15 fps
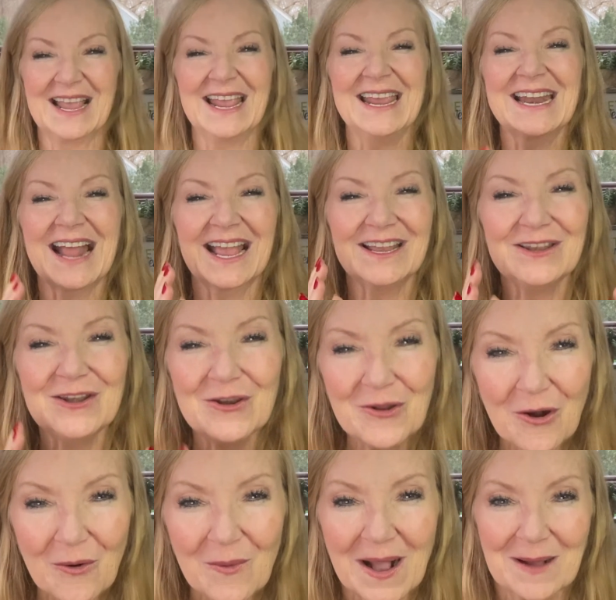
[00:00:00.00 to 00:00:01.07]
and I
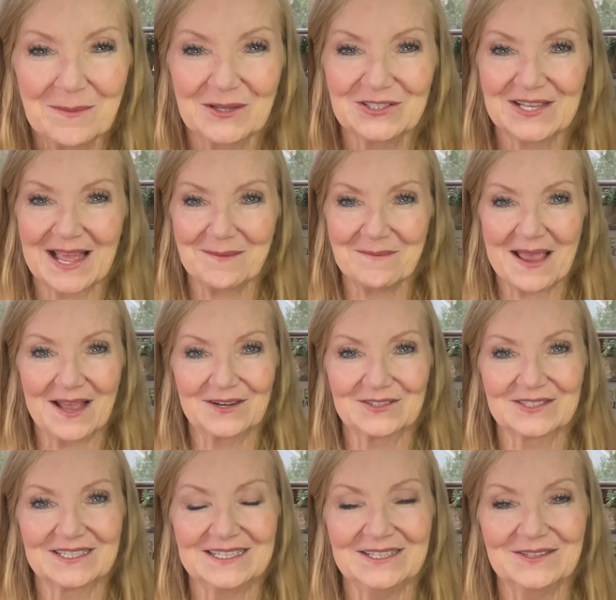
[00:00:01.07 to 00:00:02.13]
know how much that matters
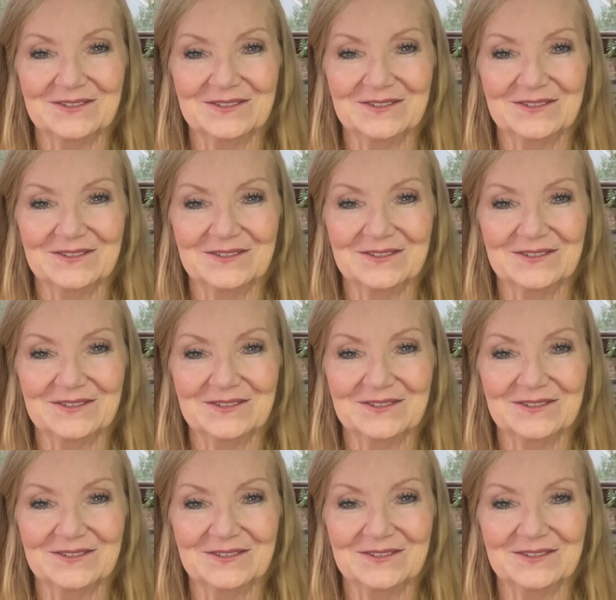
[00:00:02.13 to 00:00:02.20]
to you,